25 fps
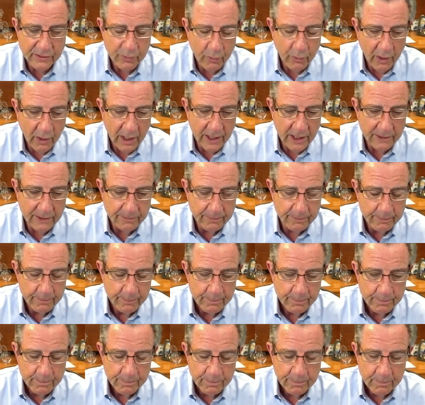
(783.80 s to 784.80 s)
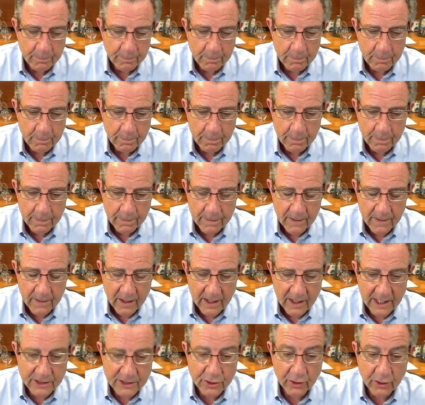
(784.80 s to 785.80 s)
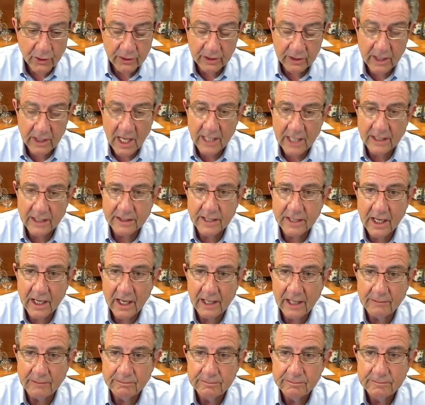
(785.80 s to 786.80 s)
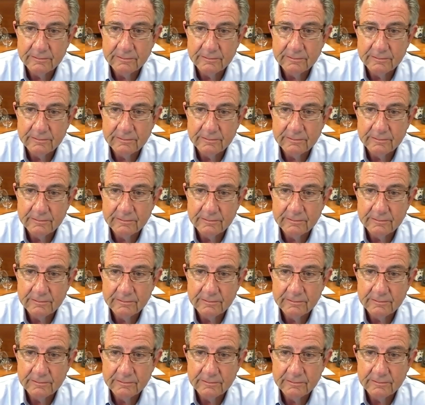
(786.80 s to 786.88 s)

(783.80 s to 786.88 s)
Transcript: One, it took a lot of time.